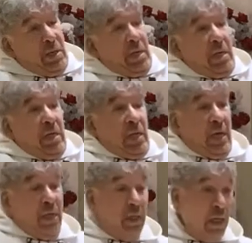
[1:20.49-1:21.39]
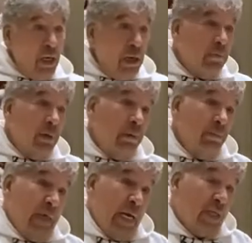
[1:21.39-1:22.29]
and
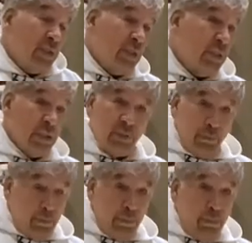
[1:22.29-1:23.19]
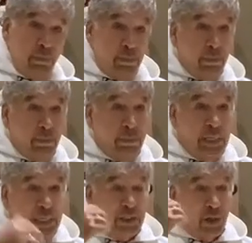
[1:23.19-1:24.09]
monasticism.
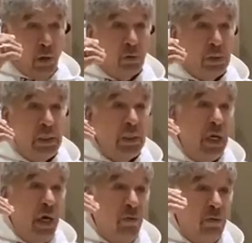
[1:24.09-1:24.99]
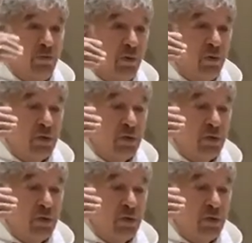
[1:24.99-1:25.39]
He's only referred